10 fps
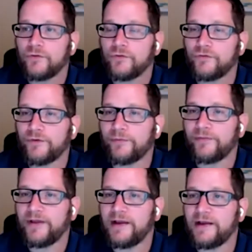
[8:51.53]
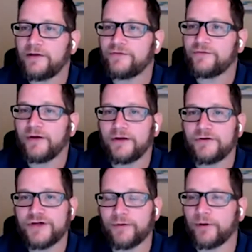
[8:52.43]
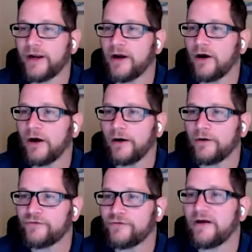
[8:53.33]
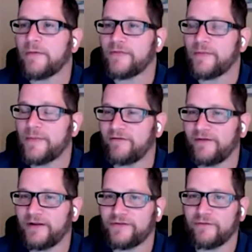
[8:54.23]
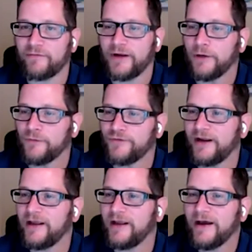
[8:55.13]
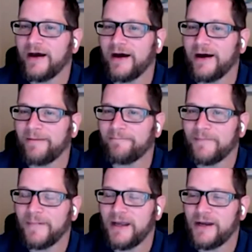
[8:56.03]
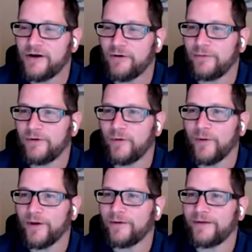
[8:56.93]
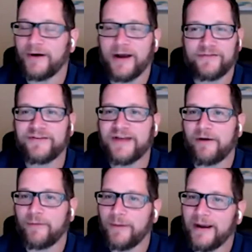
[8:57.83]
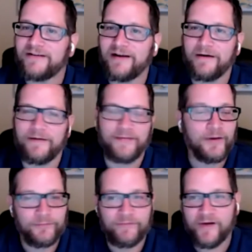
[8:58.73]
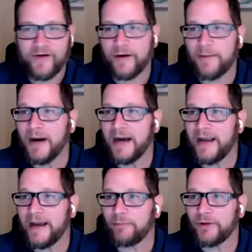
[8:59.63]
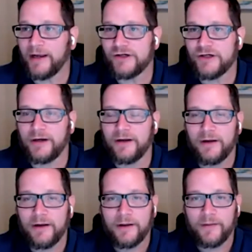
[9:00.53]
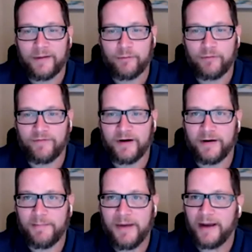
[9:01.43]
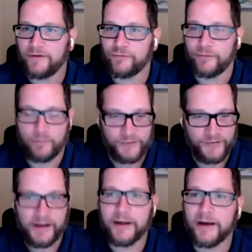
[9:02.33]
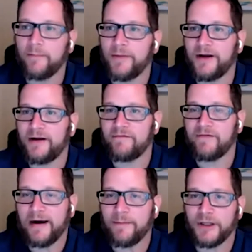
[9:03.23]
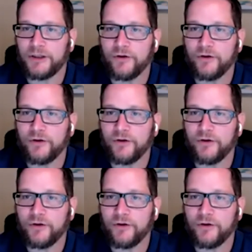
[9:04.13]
So these generally are some of the benefits of rehosting. In no order, they're not stack ranked here, and they'll vary by application. They will vary by sort of what the incumbent environment